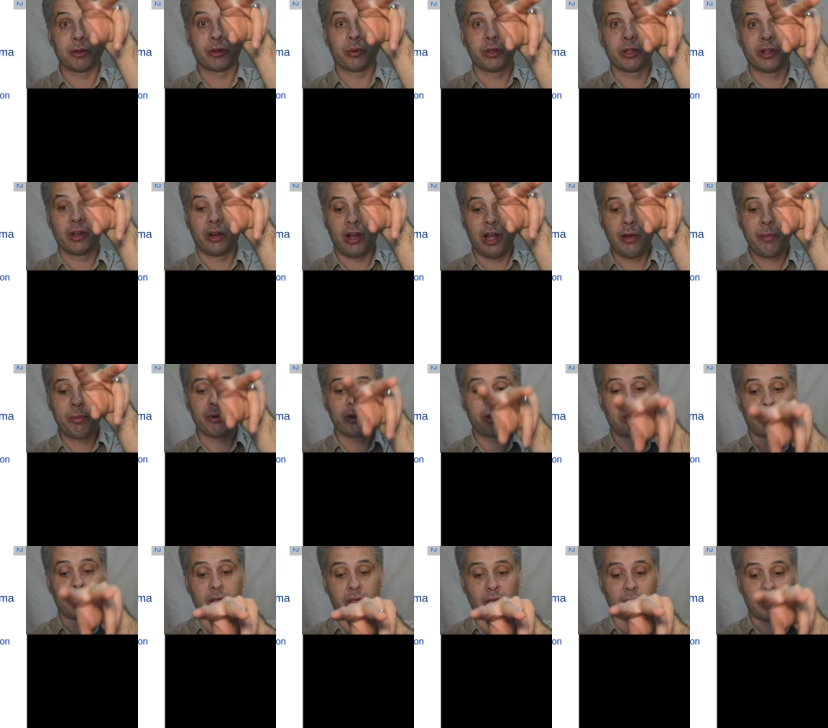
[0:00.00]
the high points,
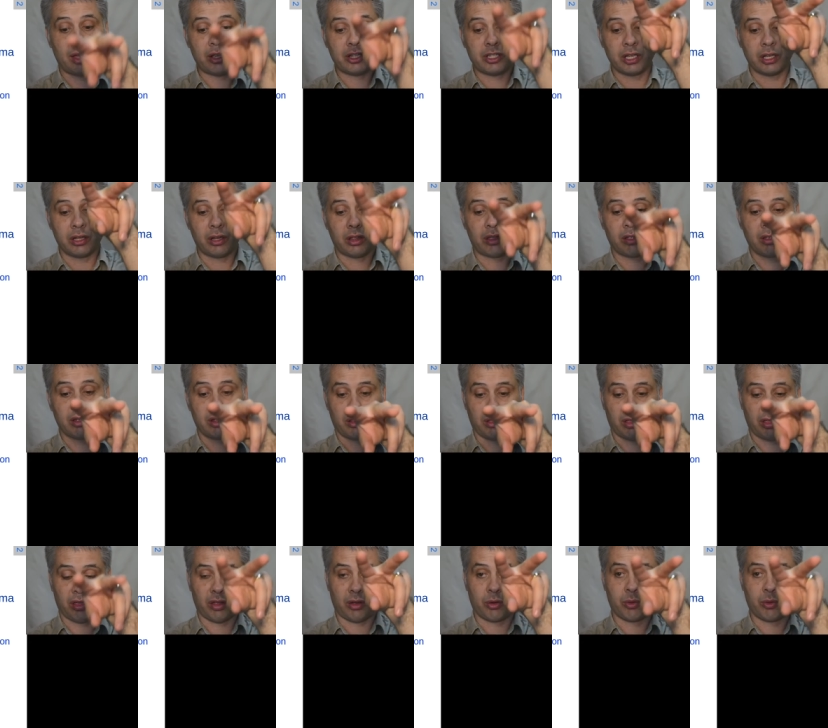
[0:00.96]
because it's actually it's,
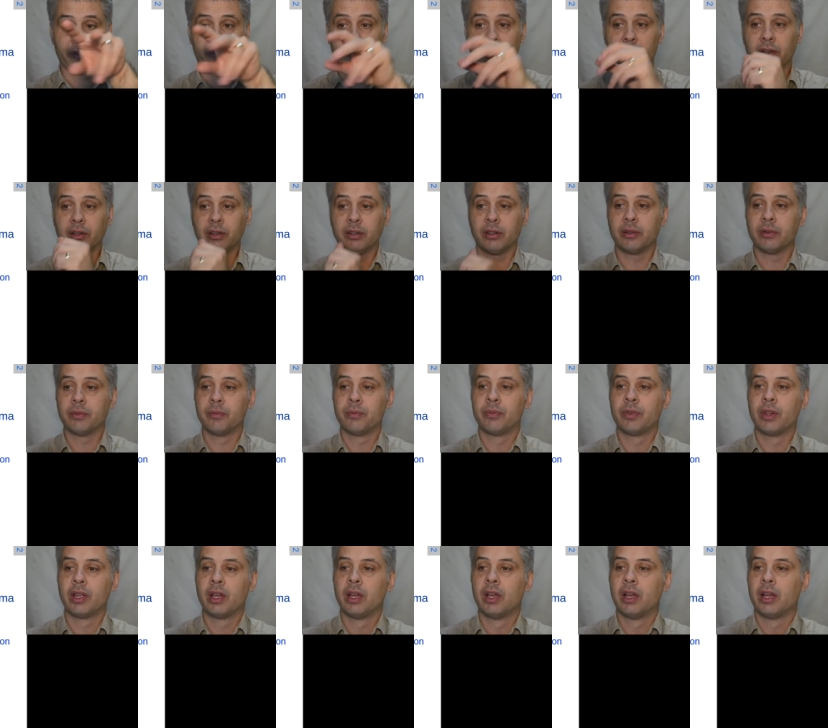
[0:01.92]
it's equivalent
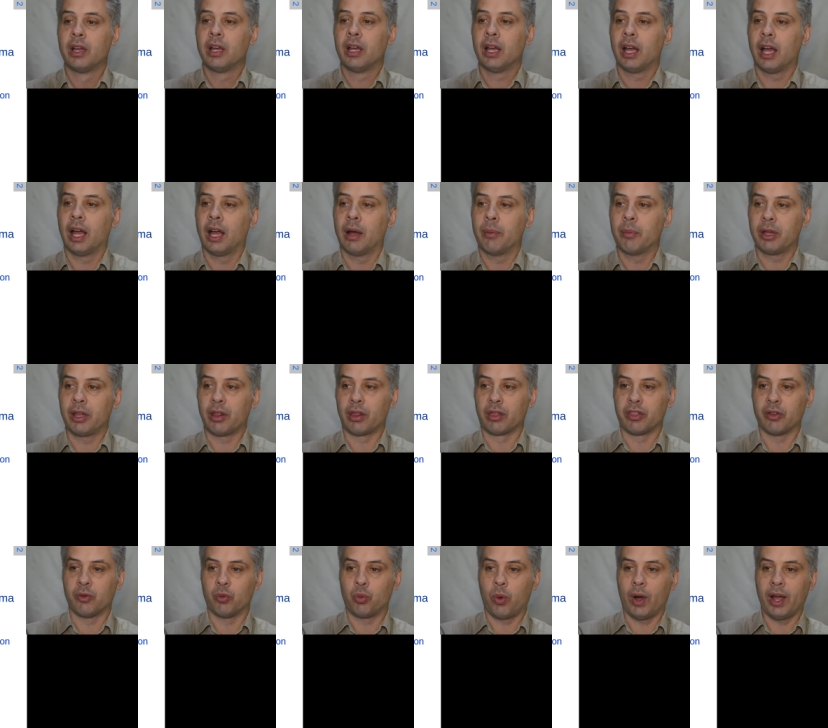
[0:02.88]
um, is
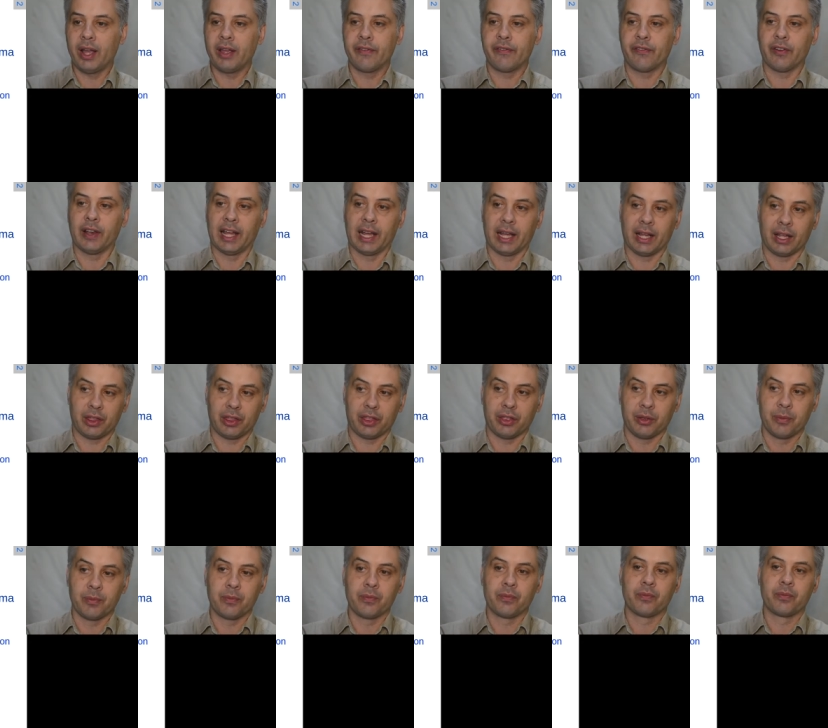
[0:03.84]
the wavelength.
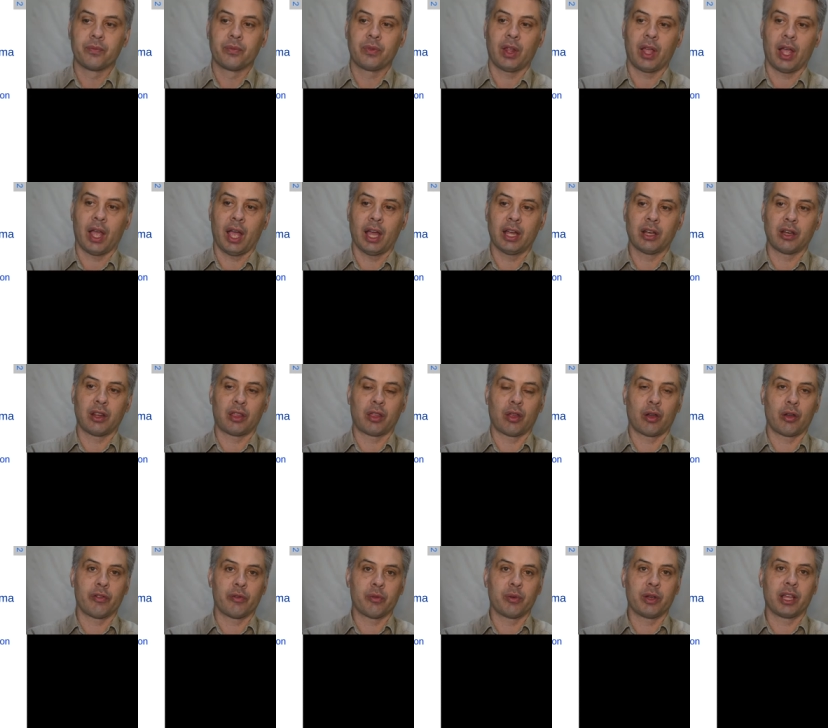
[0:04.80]
And so
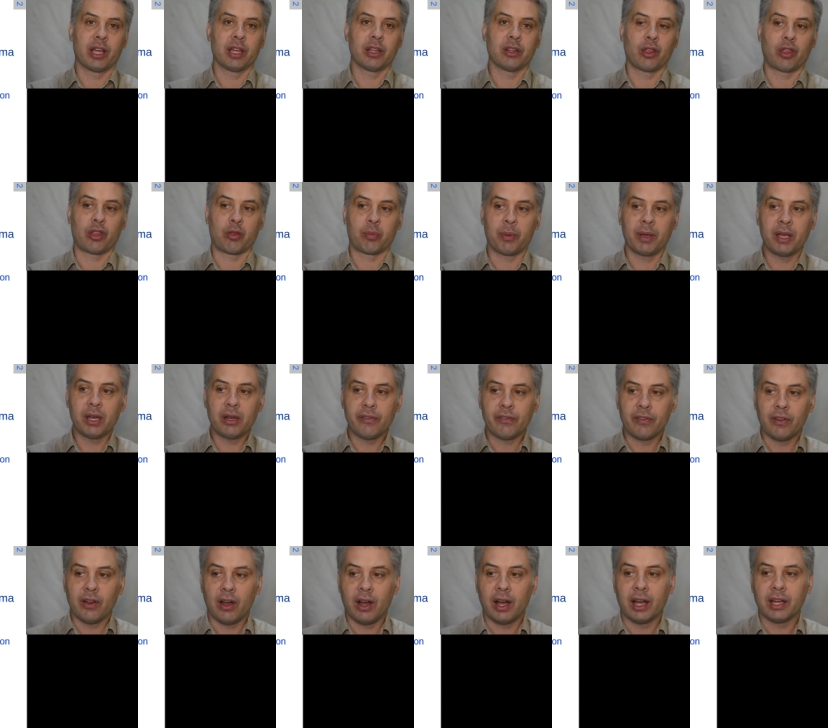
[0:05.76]
if we get the speed of
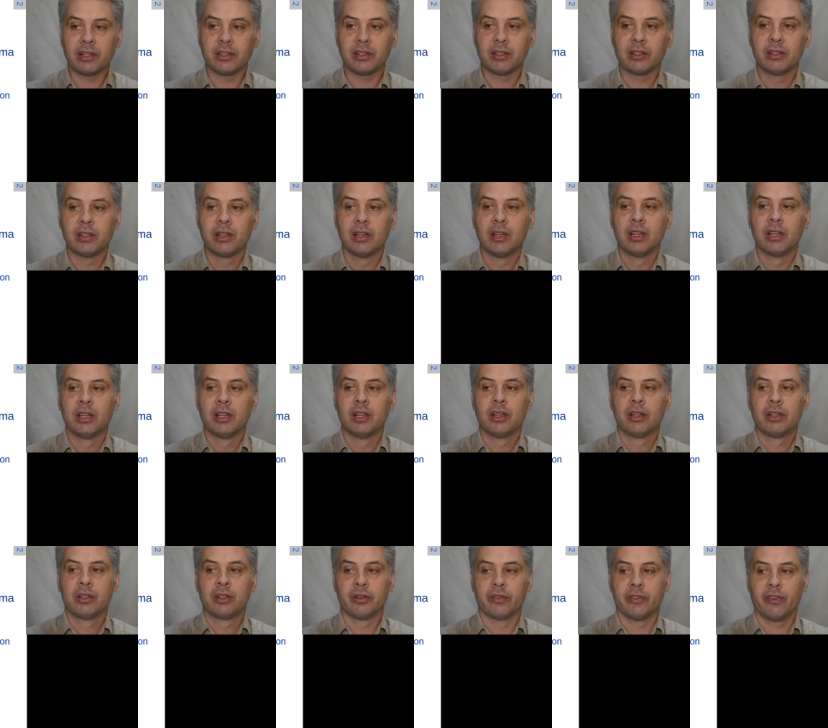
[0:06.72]
light
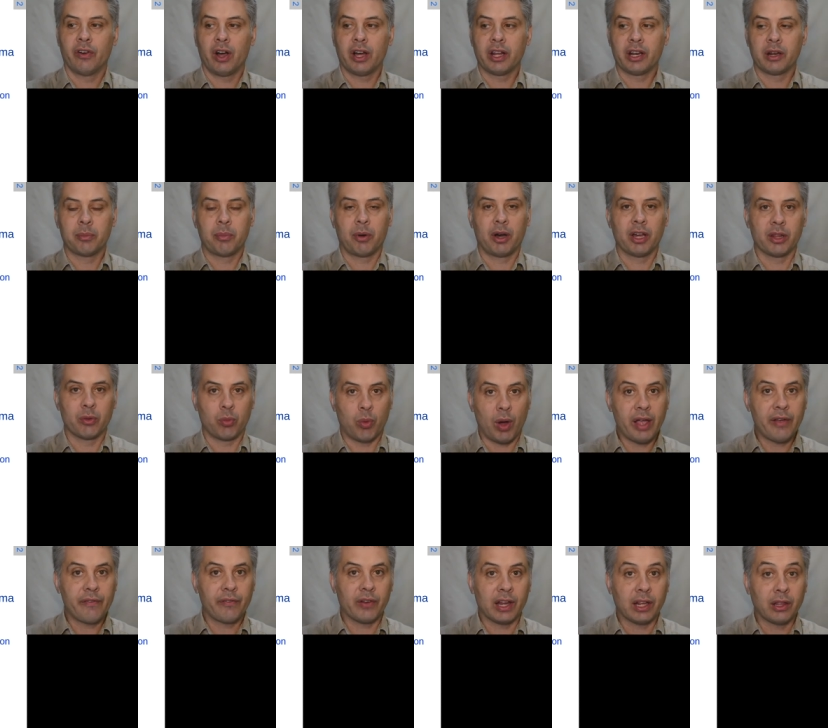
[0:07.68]
divided by the
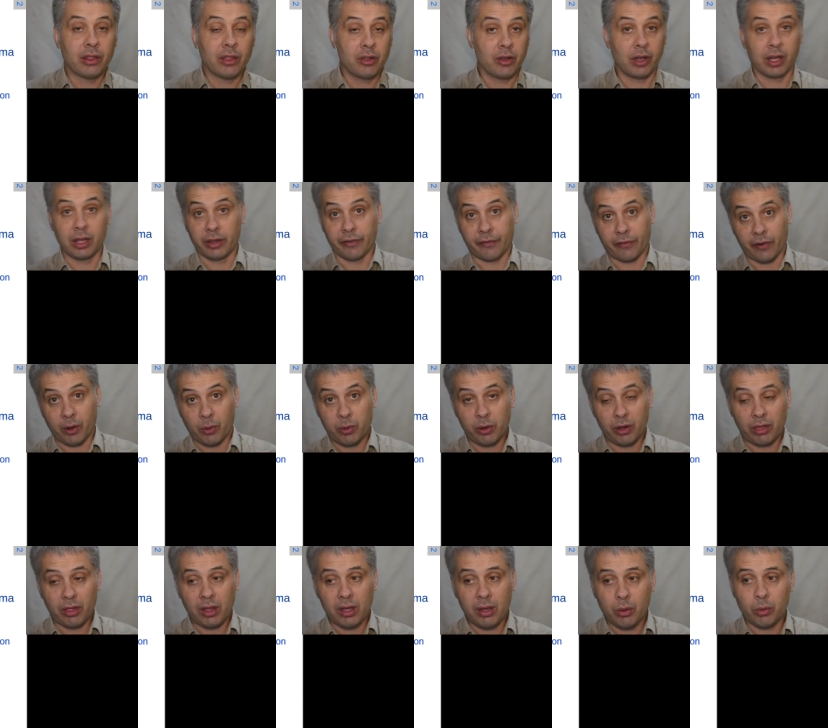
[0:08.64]
wavelength, you get the
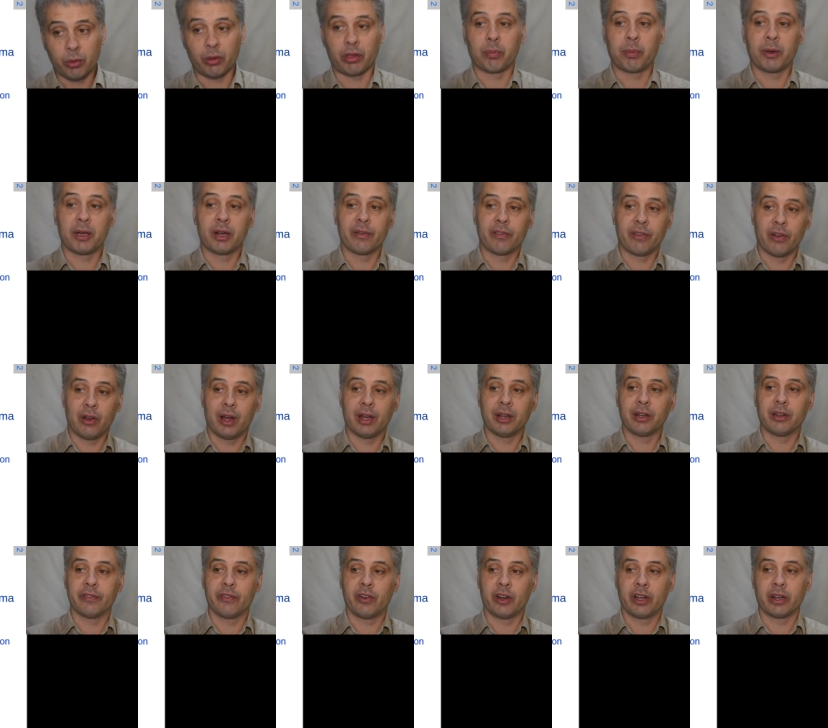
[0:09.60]
frequency, or speed of light
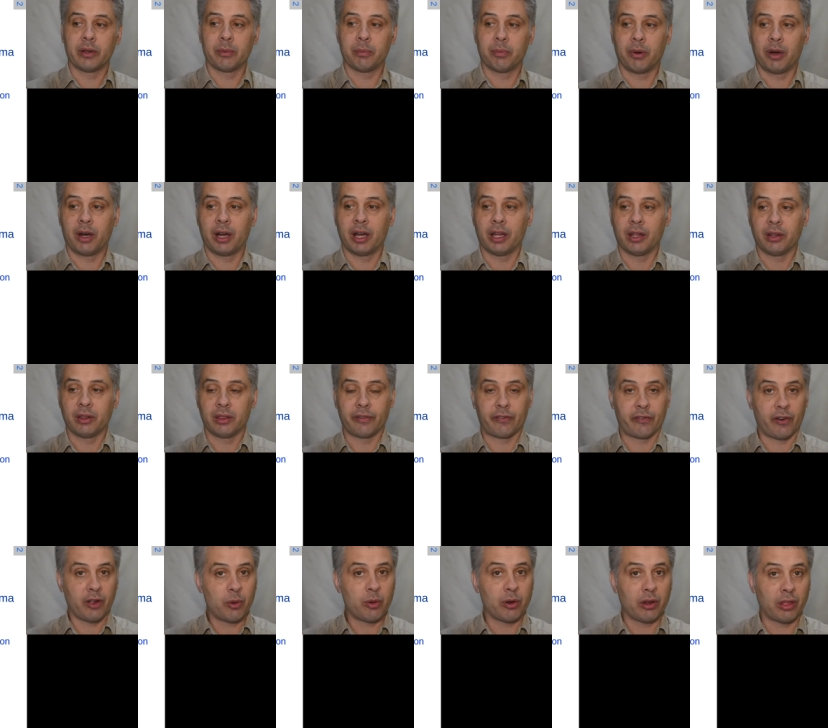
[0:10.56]
divided by the
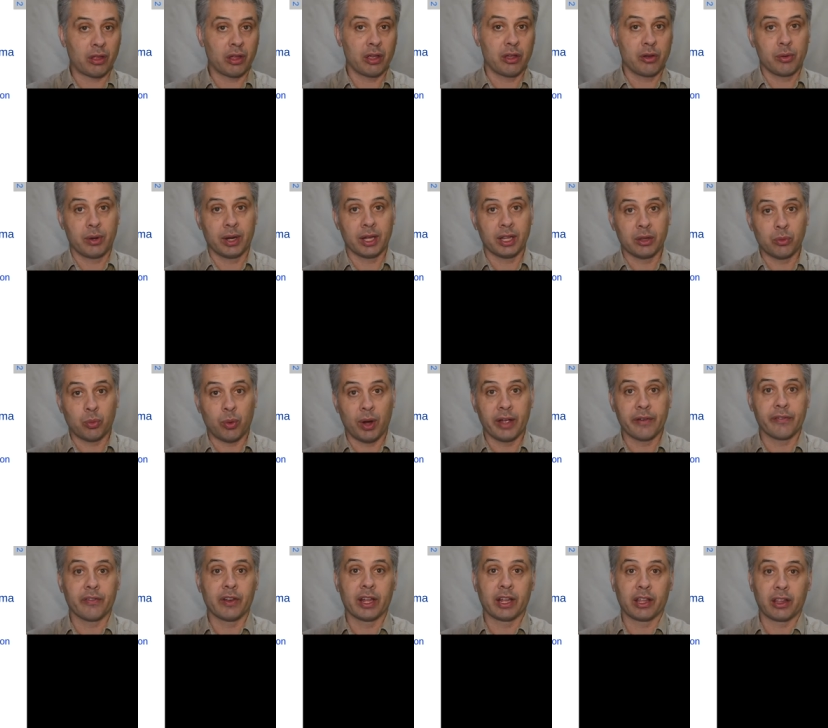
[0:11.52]
frequency, you'll get the
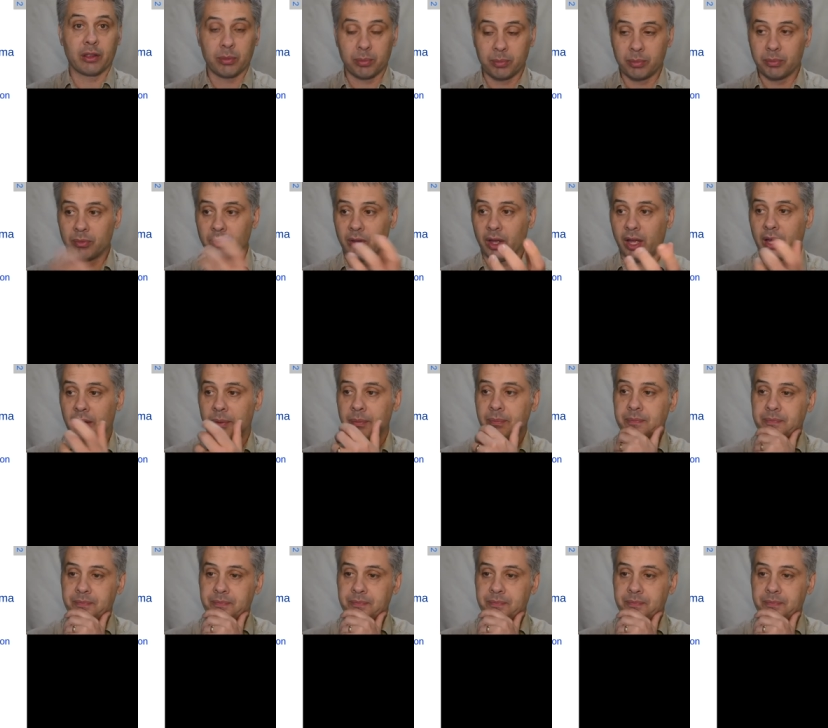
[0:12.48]
wavelength. Um,